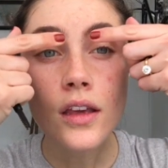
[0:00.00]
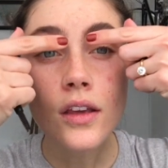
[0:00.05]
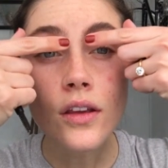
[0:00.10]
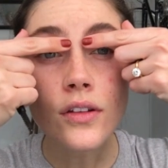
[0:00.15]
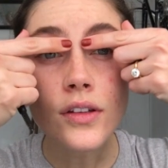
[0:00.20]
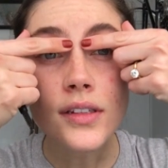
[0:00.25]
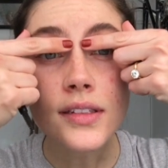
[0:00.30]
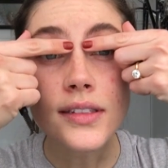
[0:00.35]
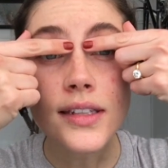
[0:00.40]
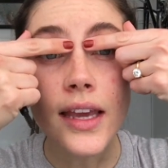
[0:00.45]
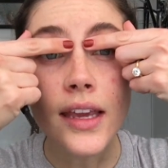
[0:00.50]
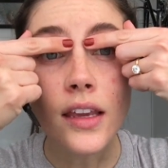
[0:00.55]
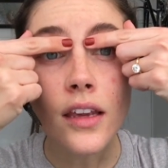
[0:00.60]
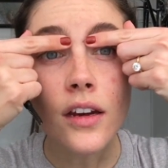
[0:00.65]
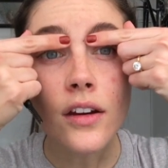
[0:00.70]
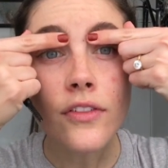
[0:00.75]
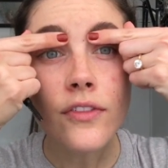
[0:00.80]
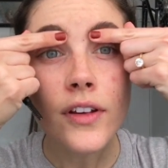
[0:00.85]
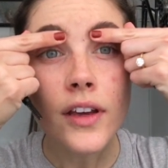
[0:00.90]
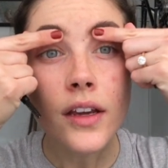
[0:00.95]
you just take
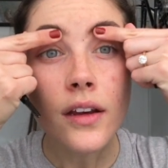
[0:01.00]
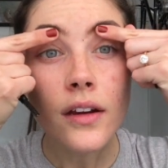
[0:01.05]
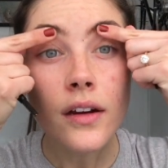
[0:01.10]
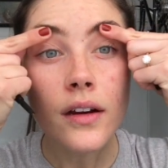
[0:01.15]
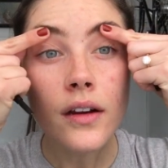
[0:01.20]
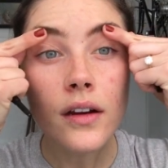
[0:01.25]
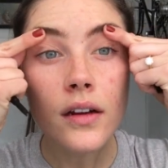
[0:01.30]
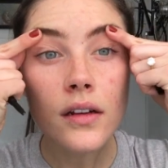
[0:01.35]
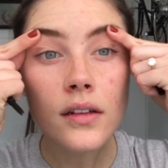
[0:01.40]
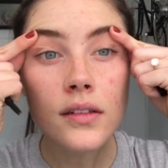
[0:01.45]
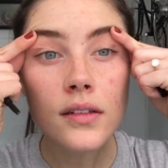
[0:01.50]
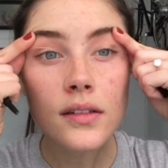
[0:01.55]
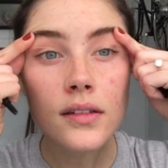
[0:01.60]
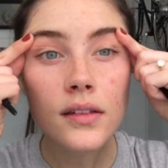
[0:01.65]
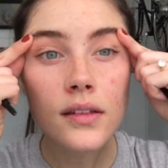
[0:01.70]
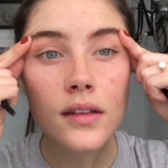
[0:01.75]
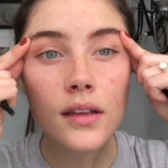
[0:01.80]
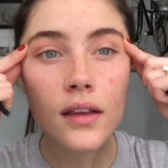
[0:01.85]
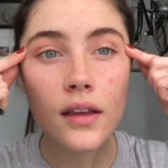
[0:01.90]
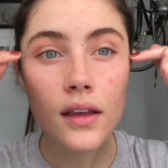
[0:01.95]
your
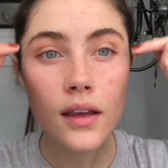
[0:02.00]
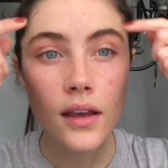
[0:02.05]
fingers